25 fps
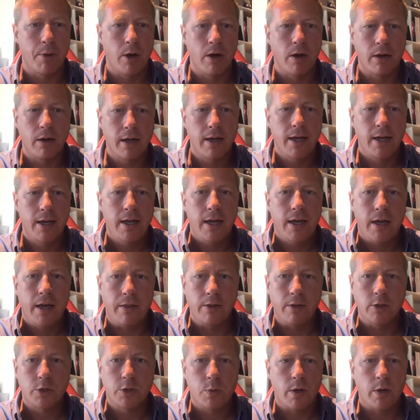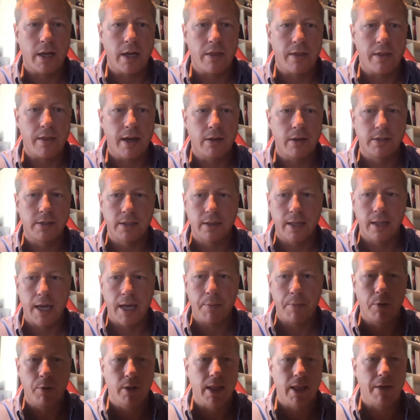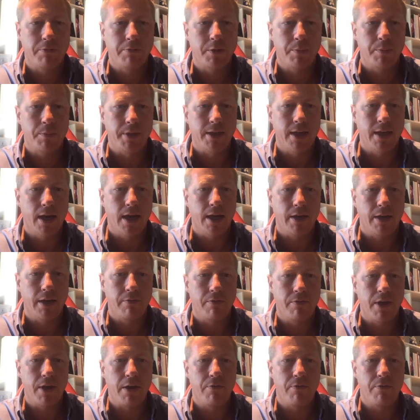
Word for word: labor mark and there's 20,000 labor left to be done.